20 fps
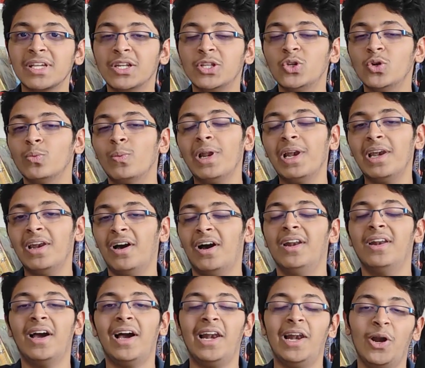and you will
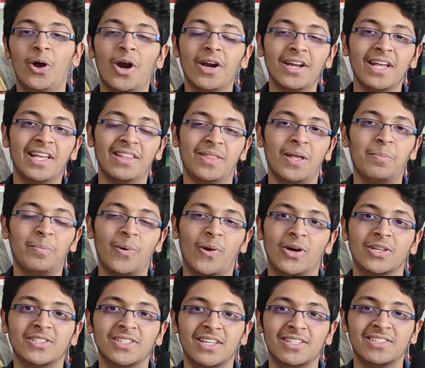learn a lot in the
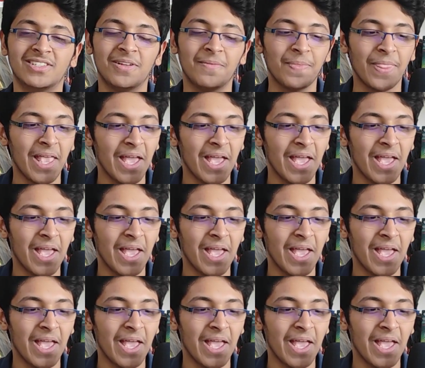process.